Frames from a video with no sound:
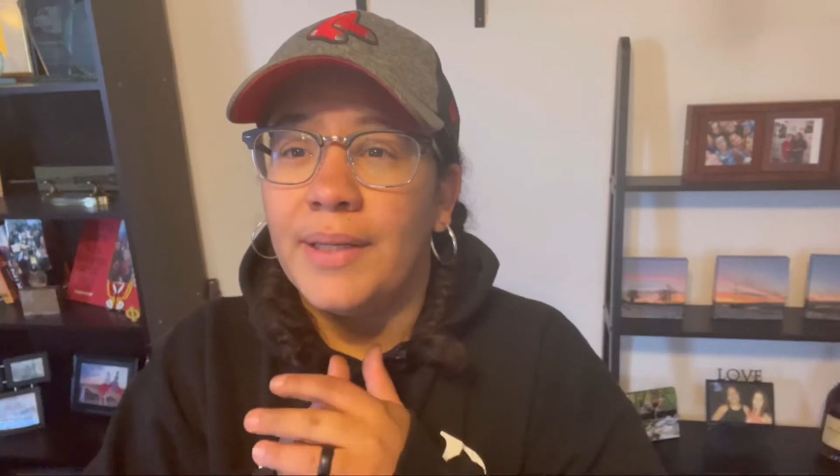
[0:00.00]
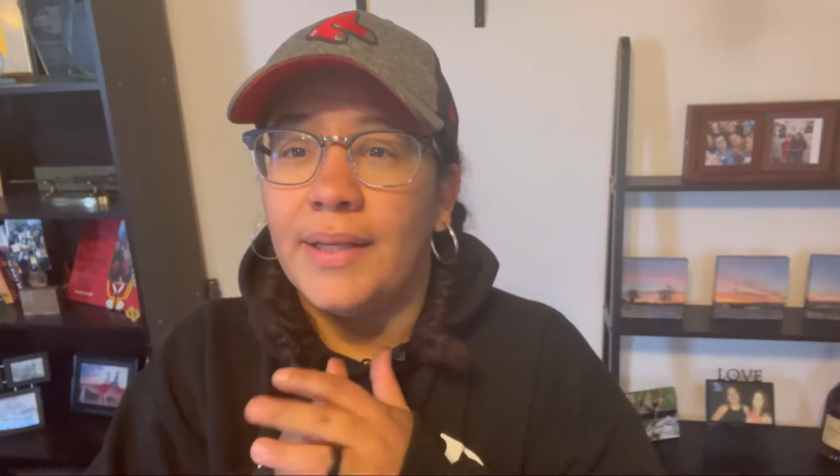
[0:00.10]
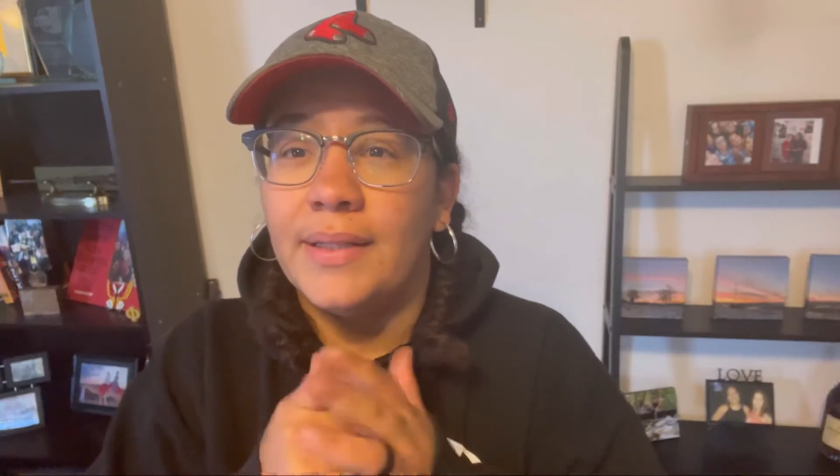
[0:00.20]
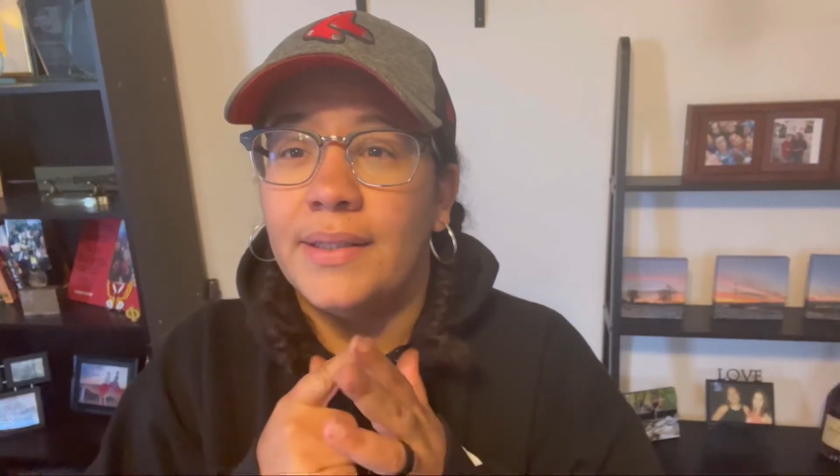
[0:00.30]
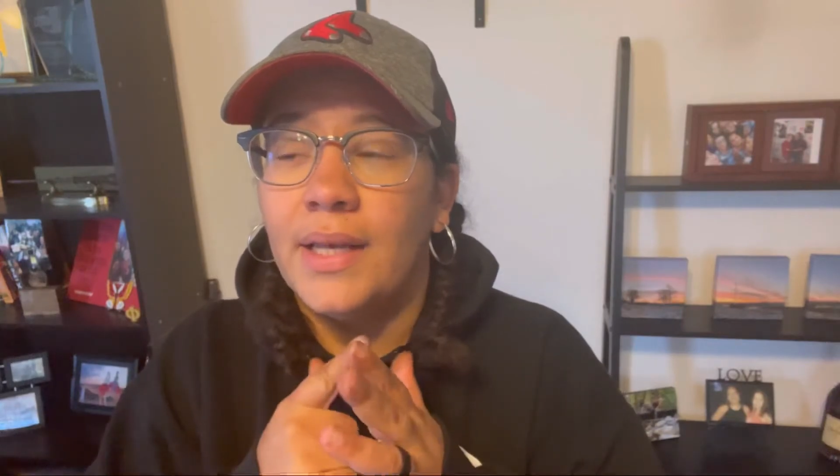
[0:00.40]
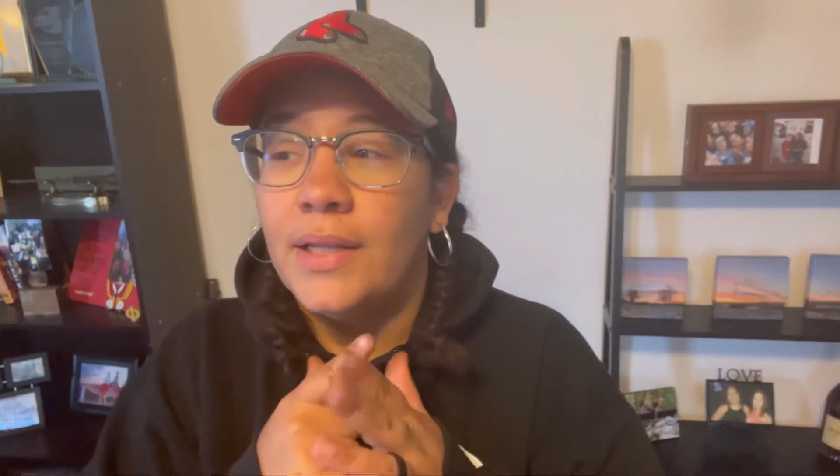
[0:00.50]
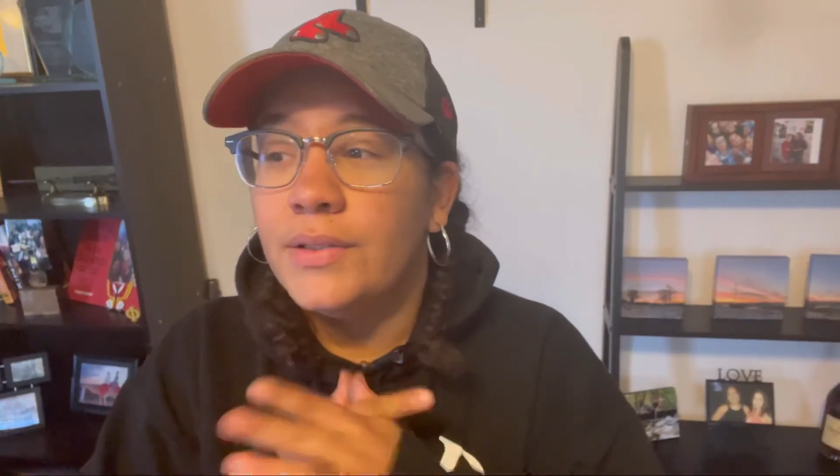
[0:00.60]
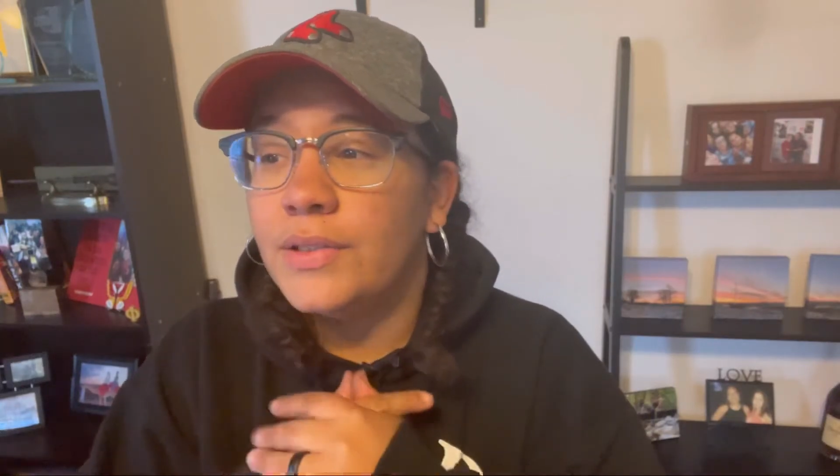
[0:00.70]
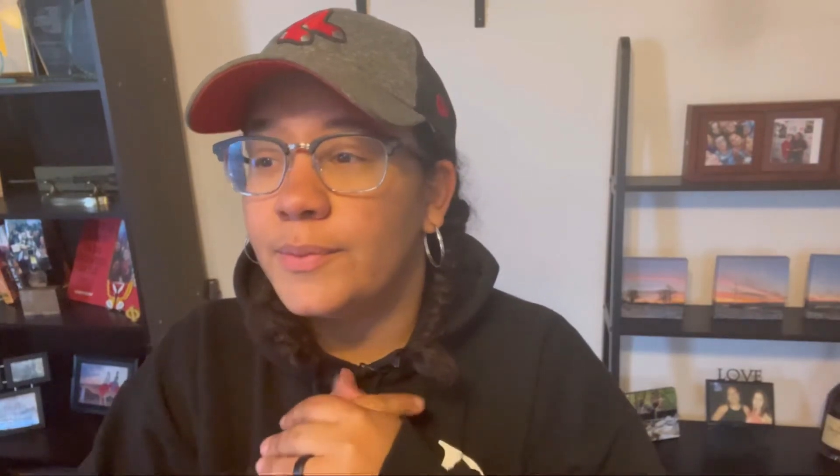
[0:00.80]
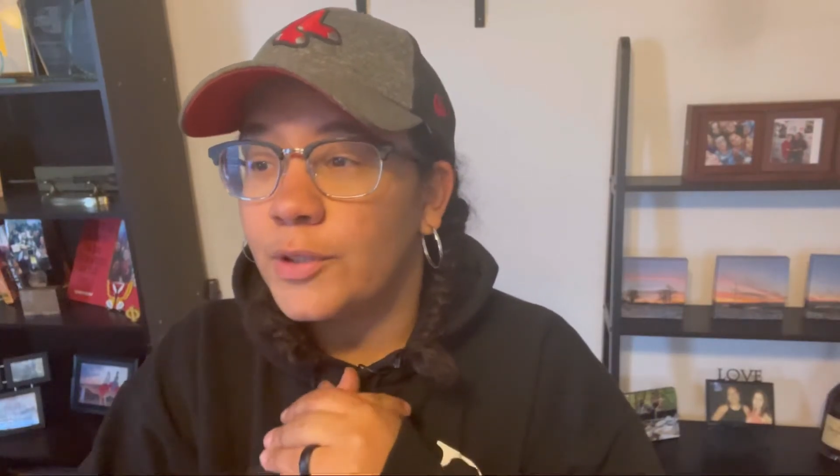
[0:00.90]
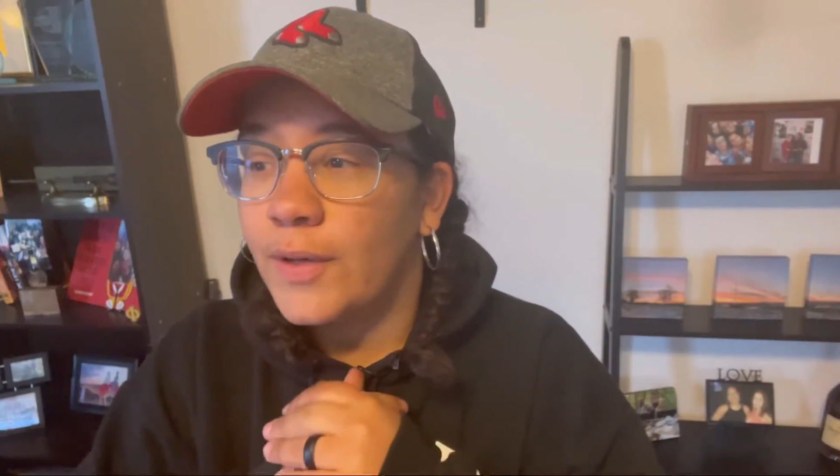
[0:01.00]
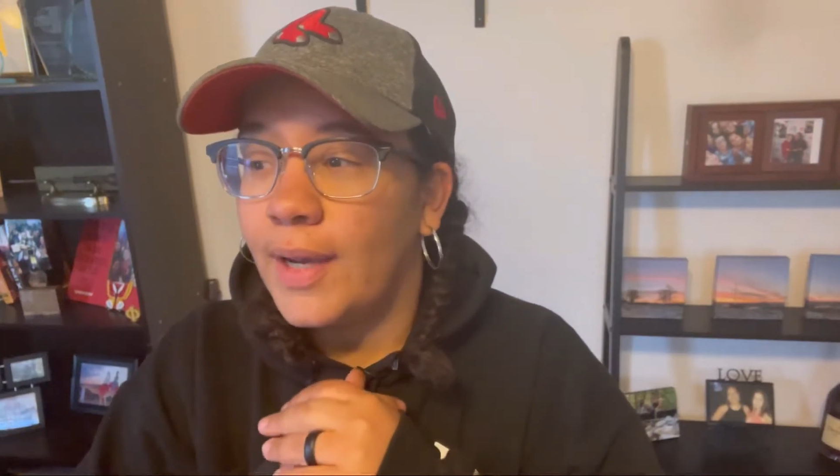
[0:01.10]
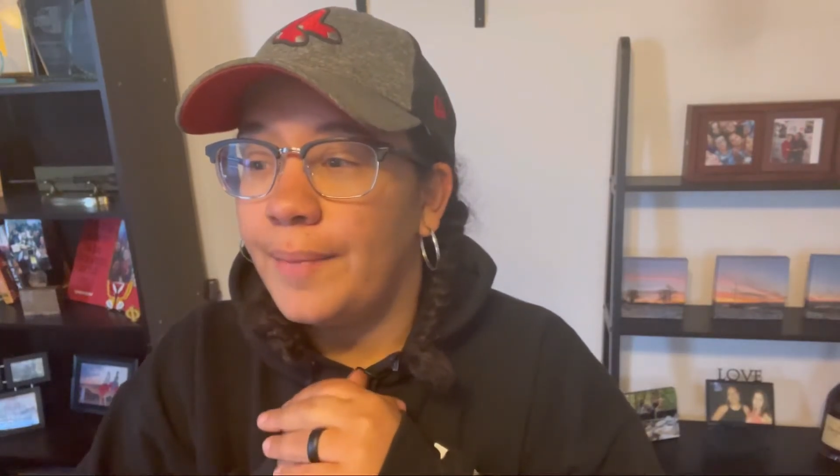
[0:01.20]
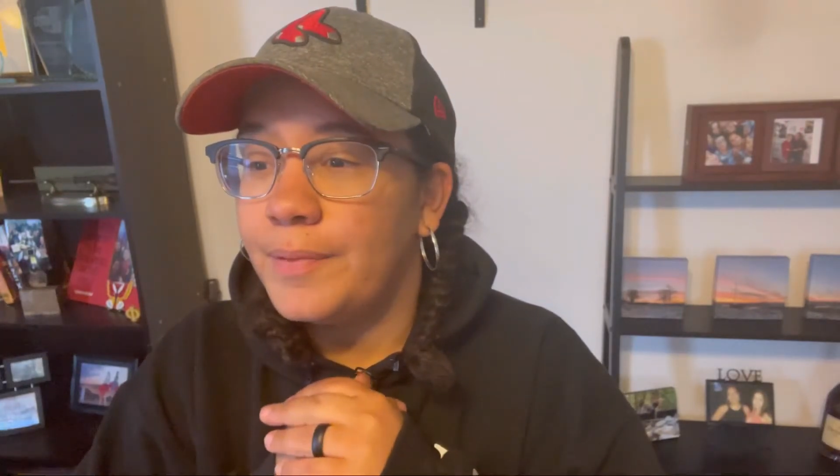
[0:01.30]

and subscribe.